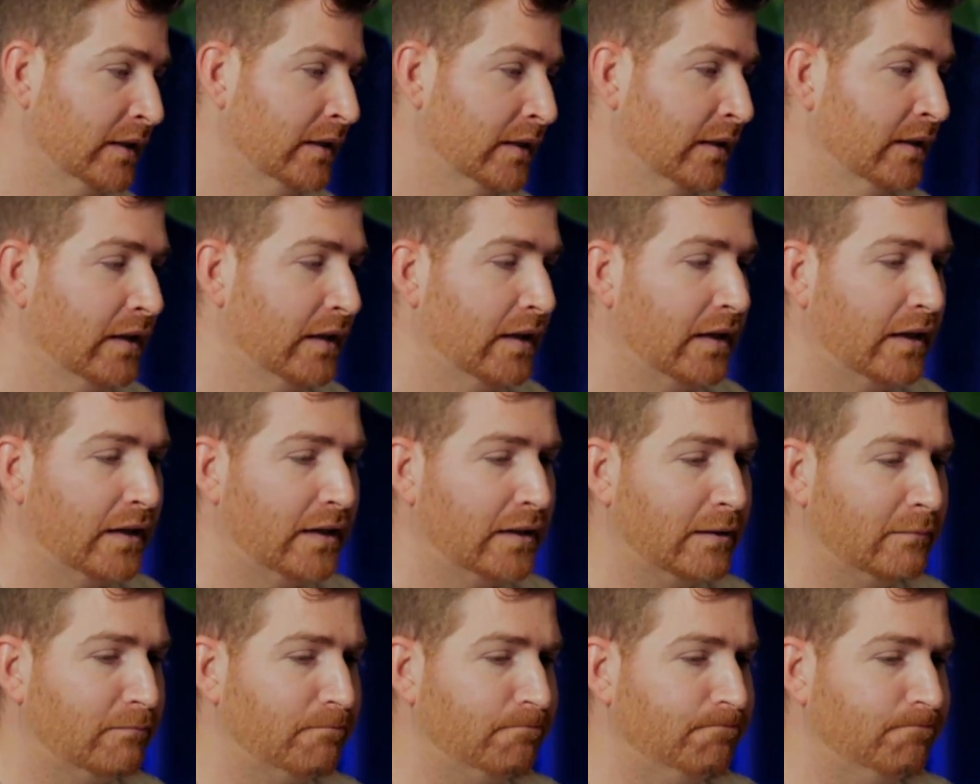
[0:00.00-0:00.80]

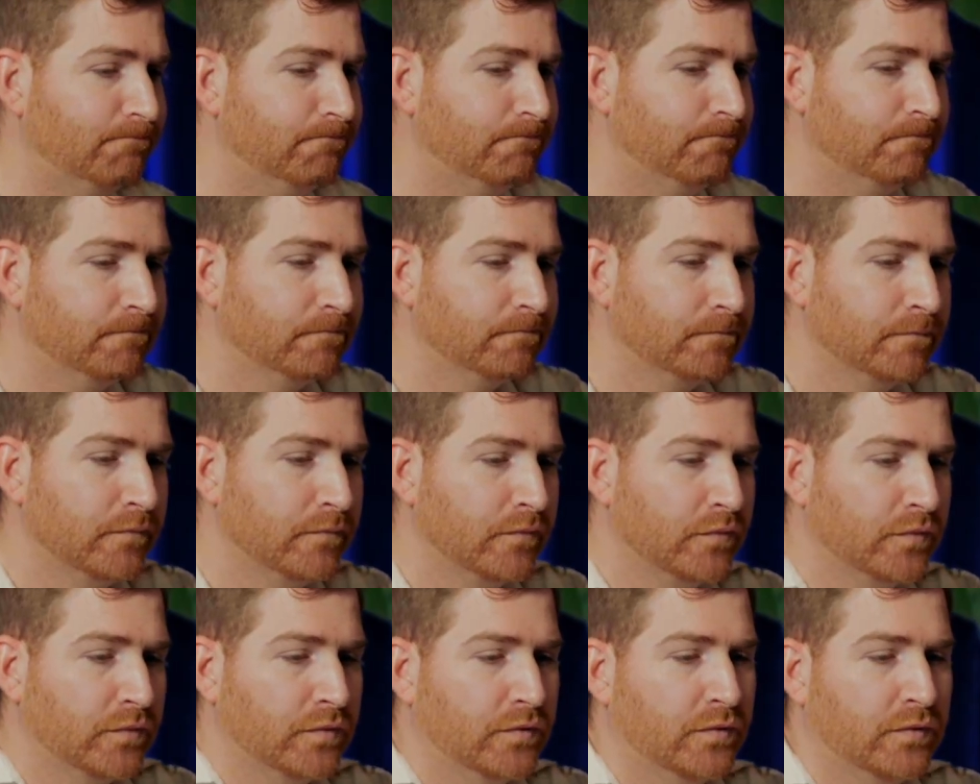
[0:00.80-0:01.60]

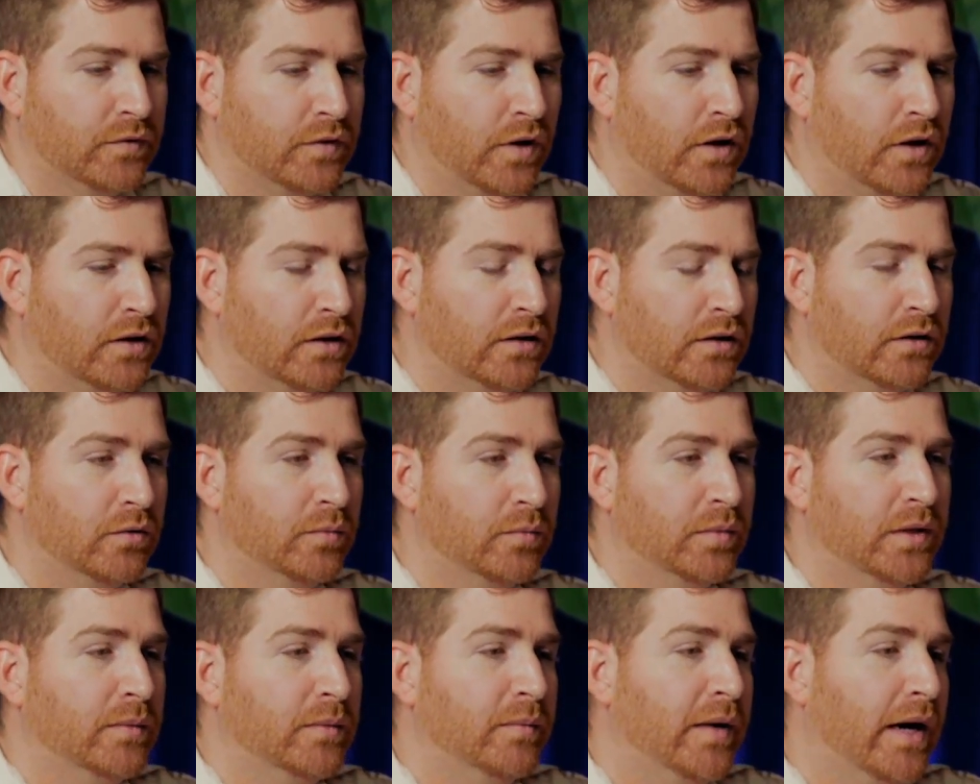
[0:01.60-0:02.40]
Talk a little
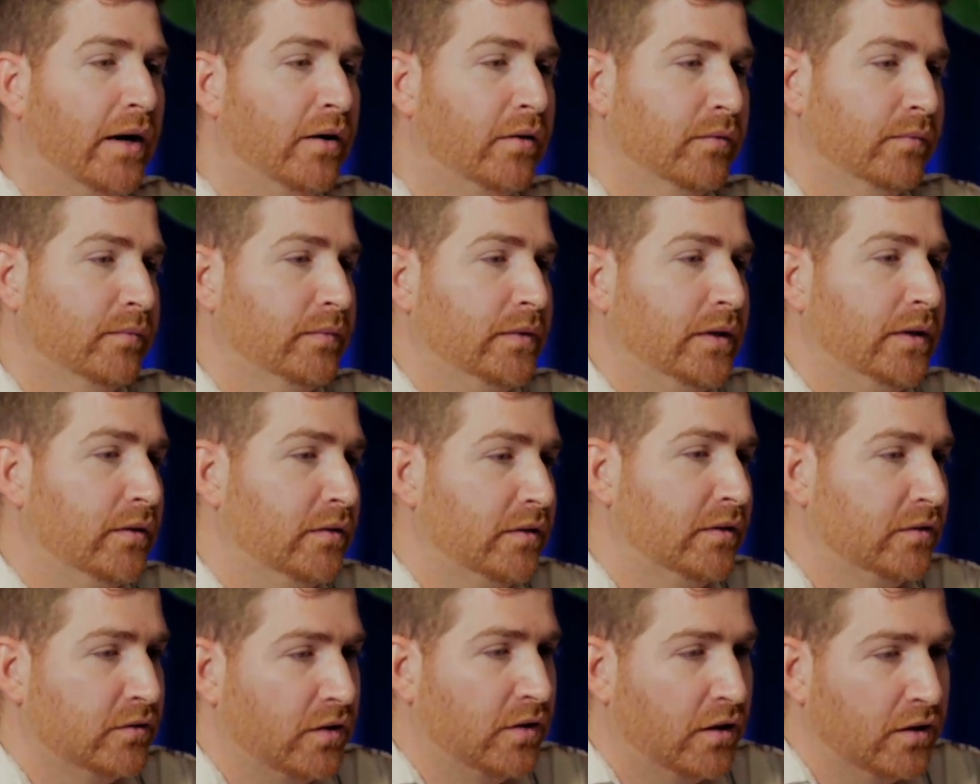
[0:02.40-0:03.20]
bit about,
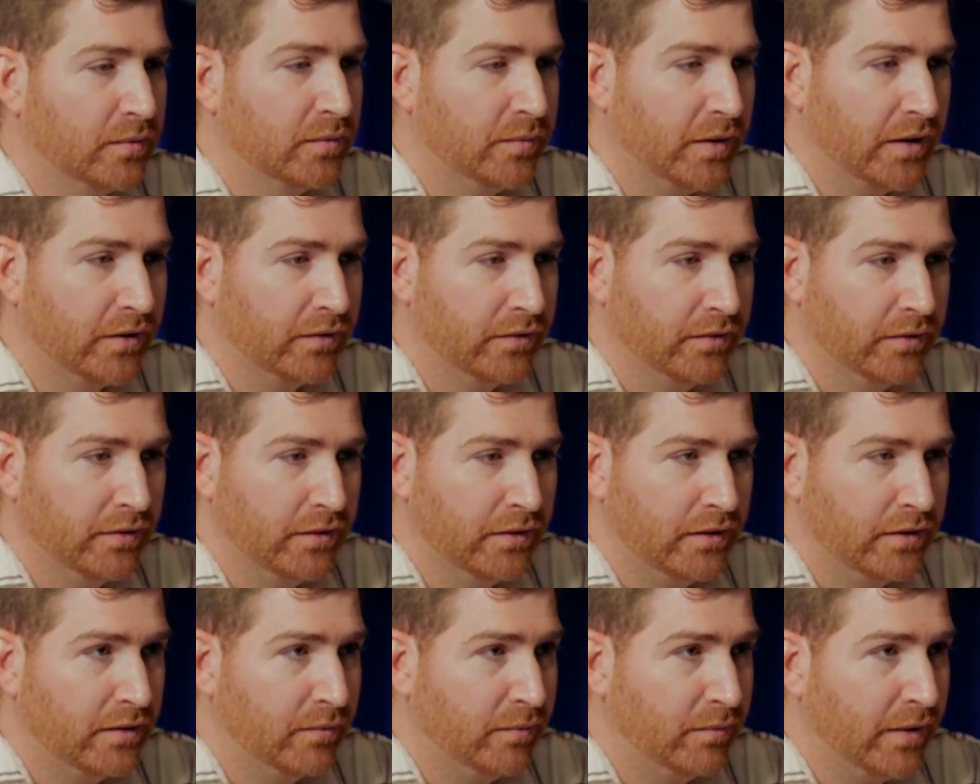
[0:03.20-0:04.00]
let's talk about
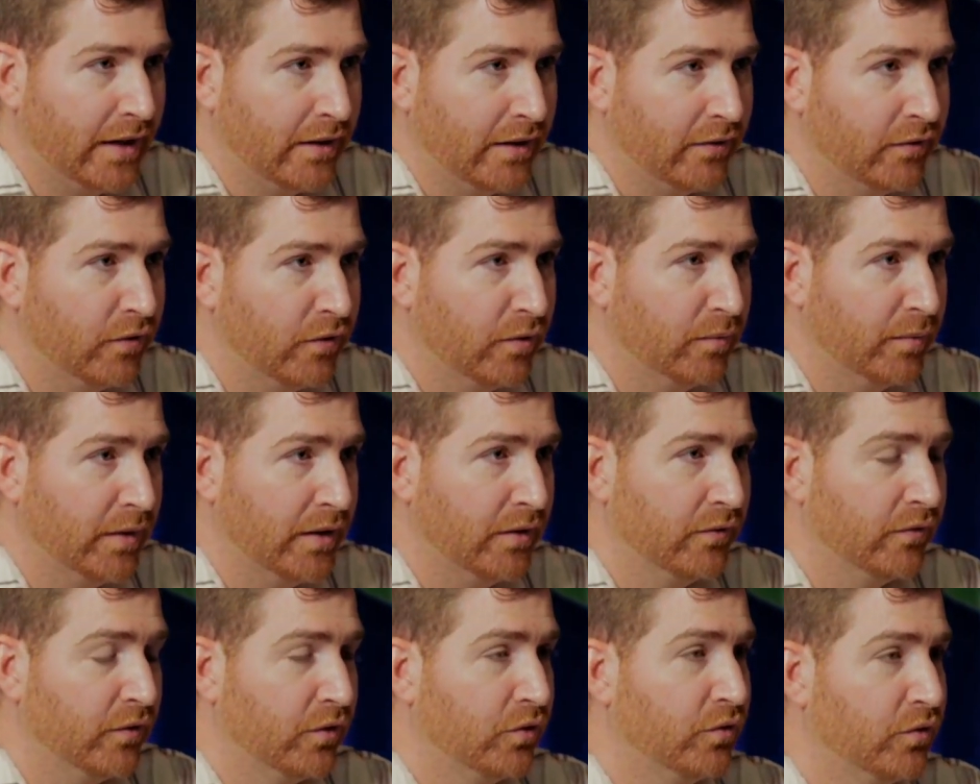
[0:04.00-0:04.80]
the bank for a minute,
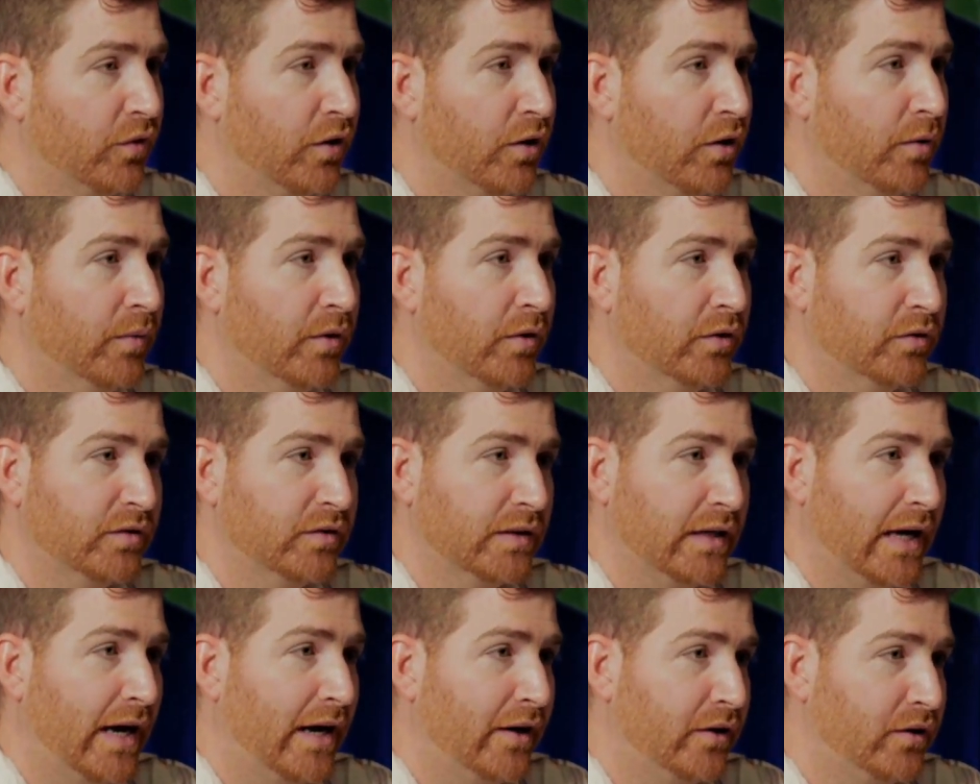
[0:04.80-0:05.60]
First Farmers, and
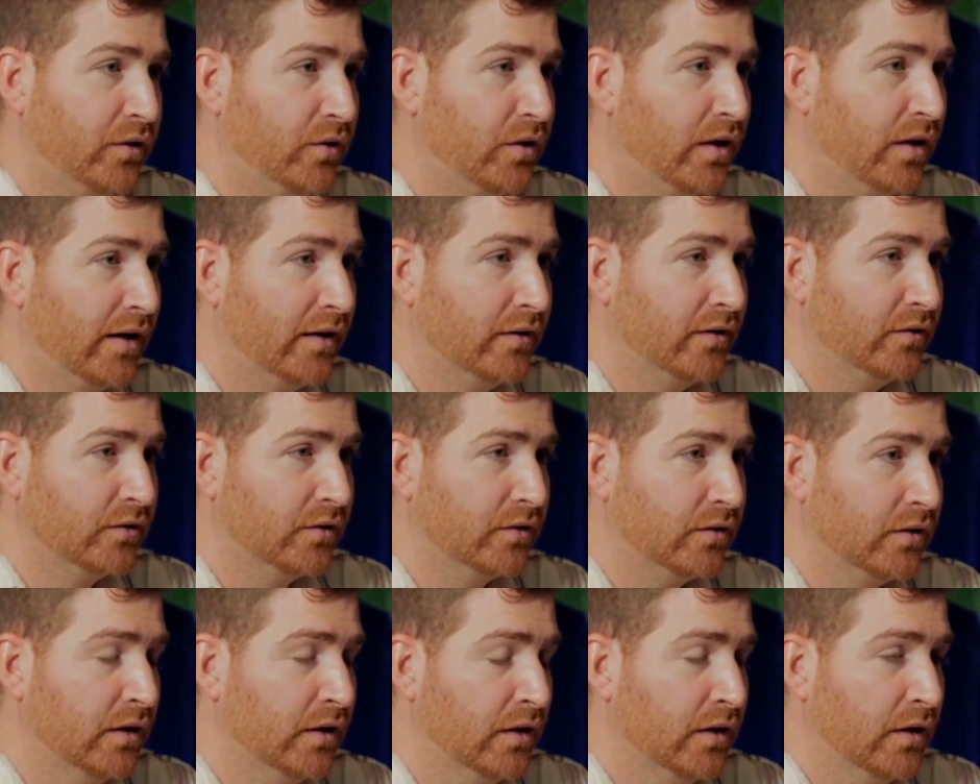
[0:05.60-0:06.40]
how you guys are,